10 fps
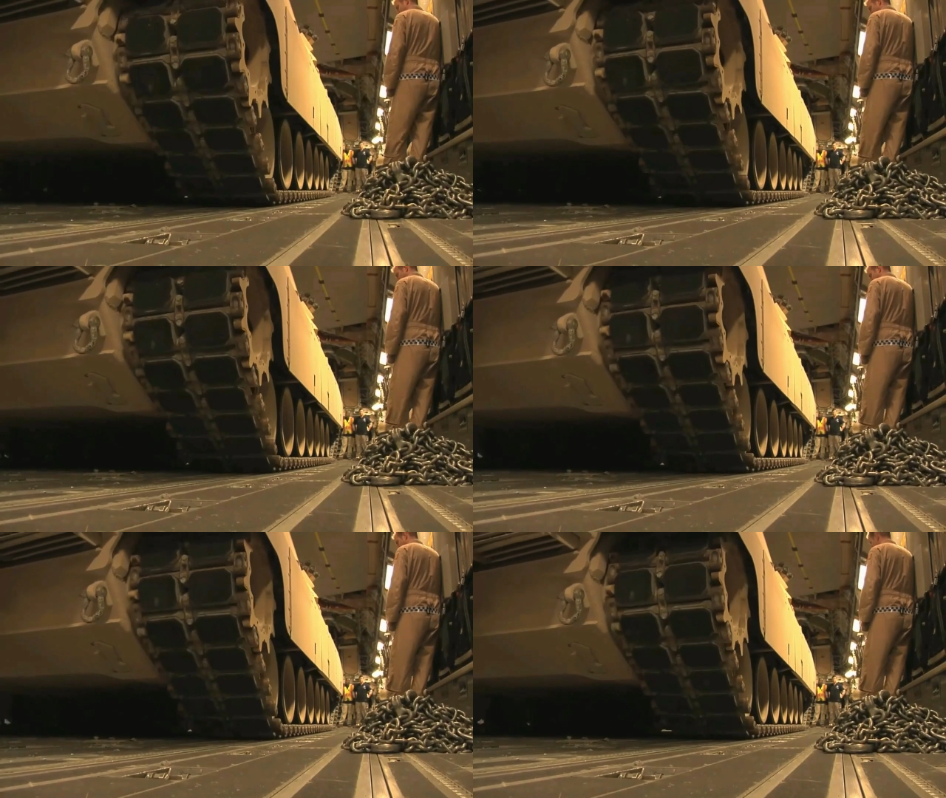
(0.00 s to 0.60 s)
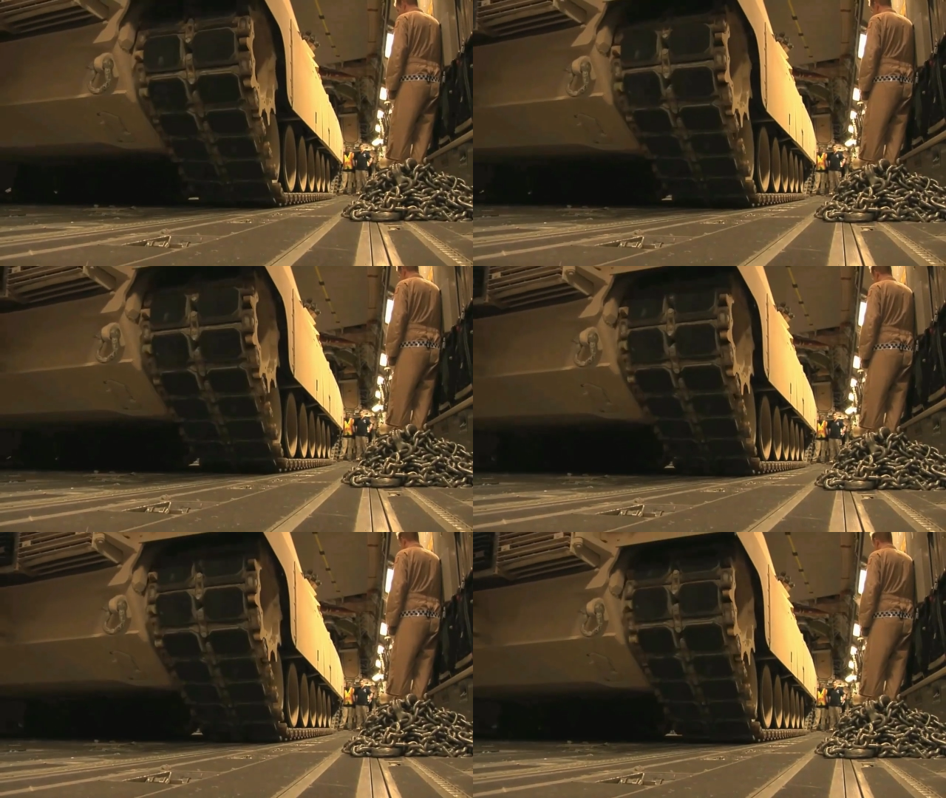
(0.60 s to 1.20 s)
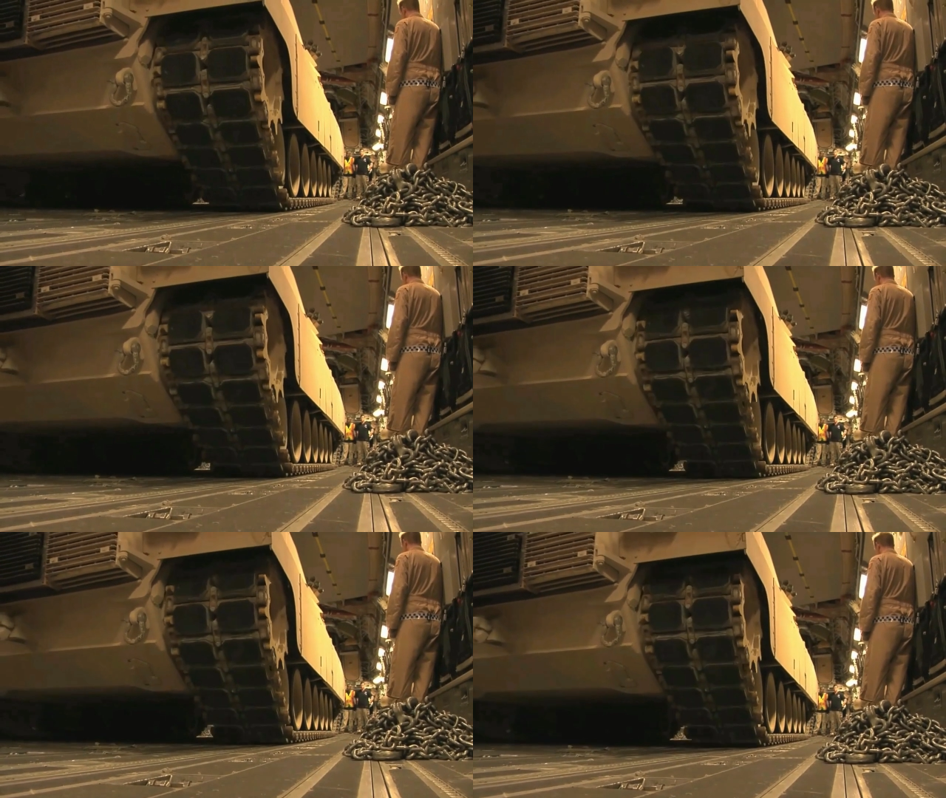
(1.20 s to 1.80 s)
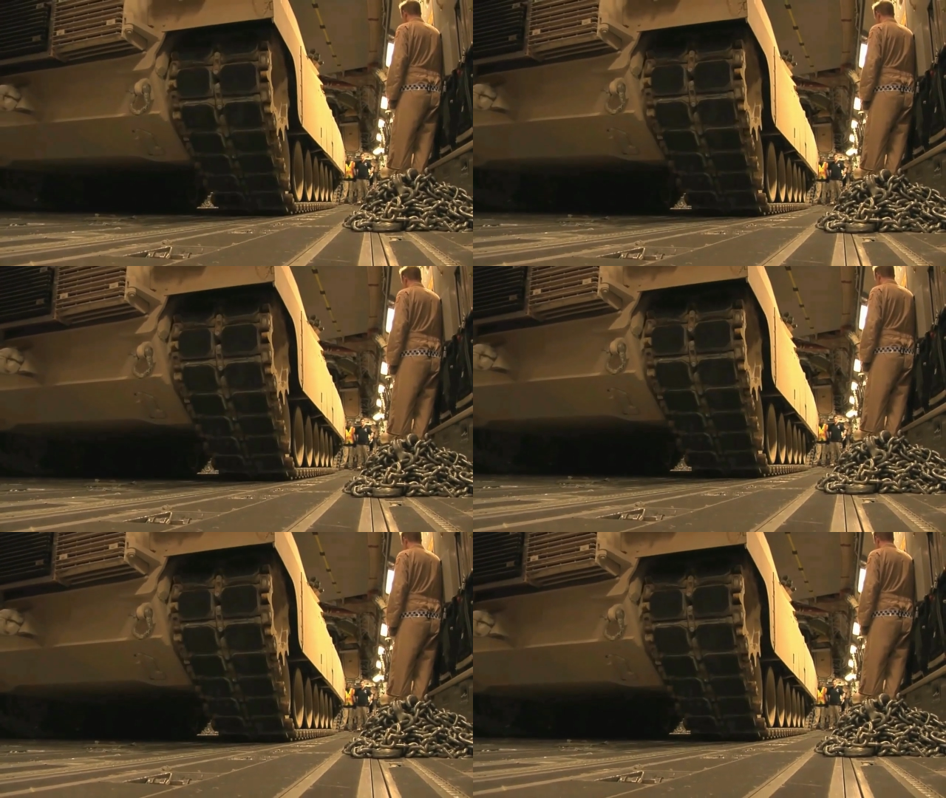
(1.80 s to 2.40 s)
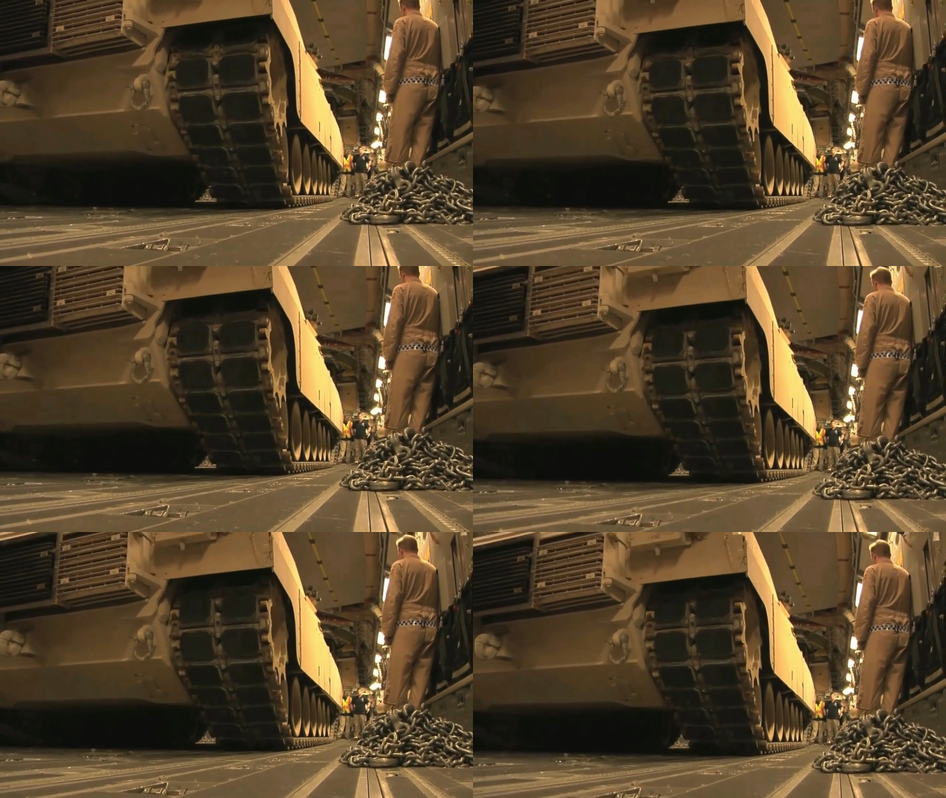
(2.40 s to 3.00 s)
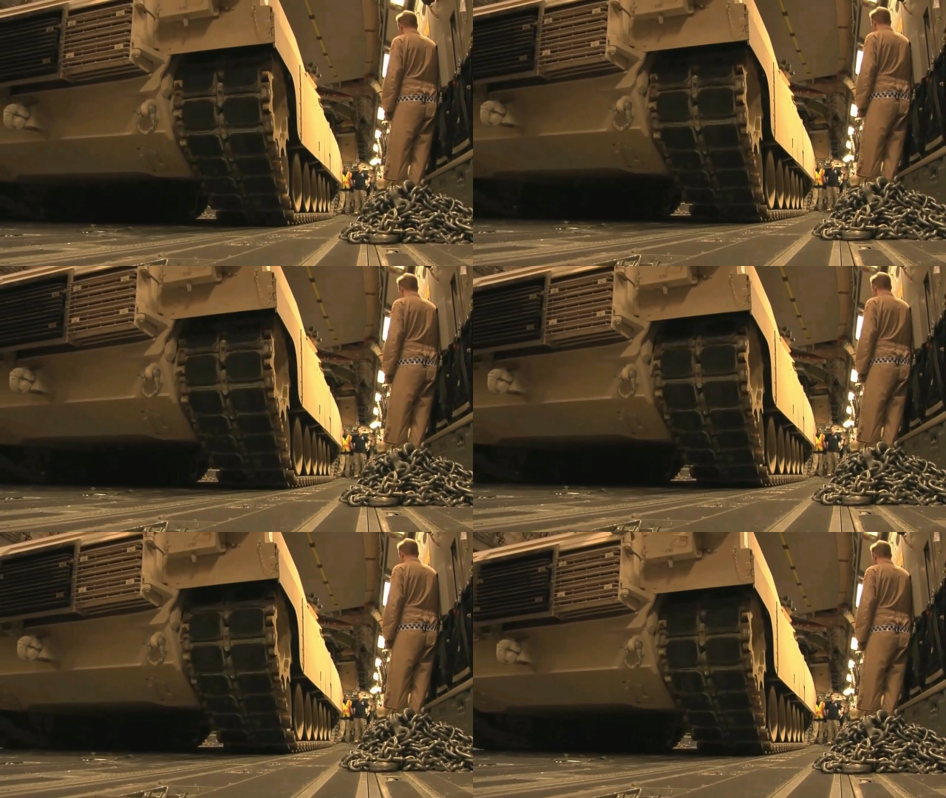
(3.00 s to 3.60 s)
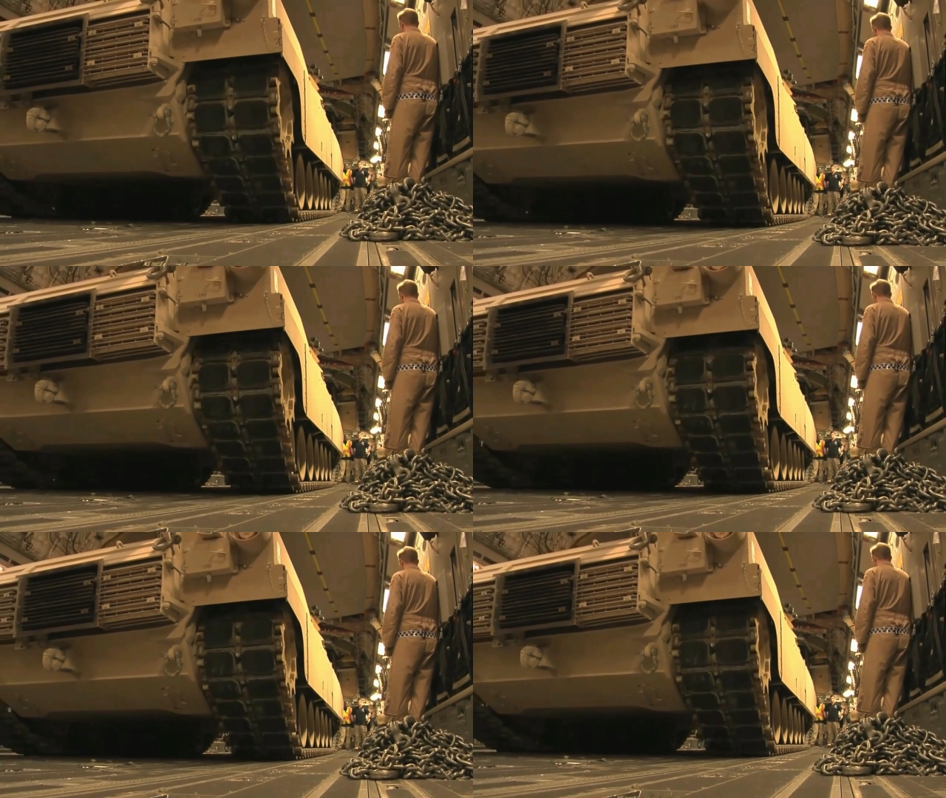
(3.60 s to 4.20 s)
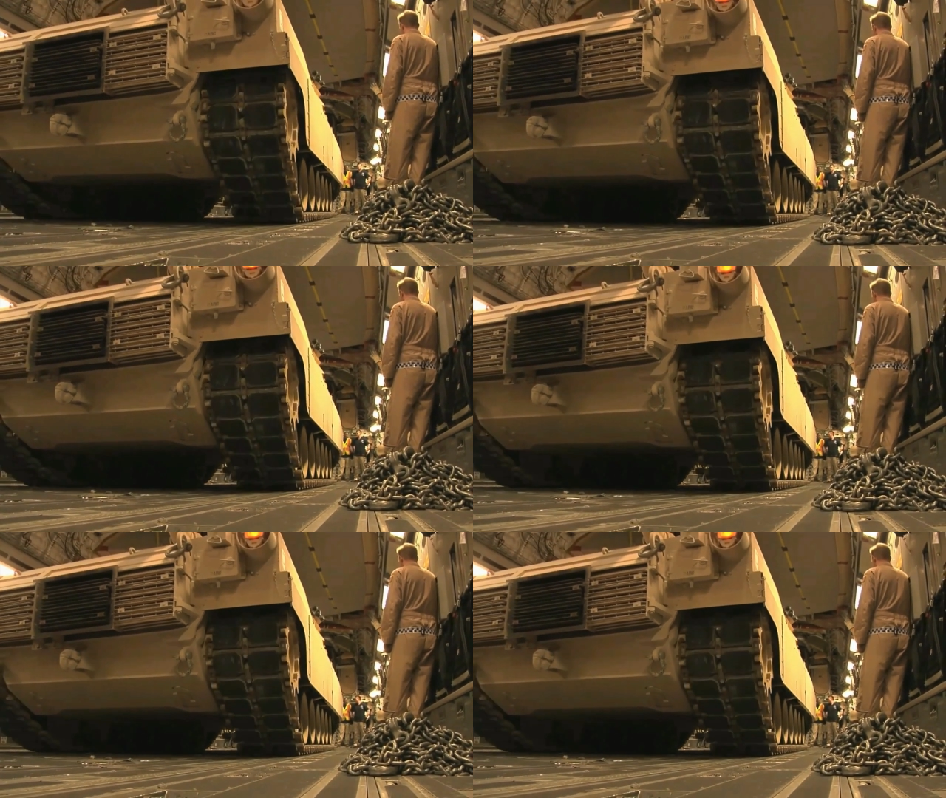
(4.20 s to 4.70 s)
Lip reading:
No face is visible, so there are no lips to read.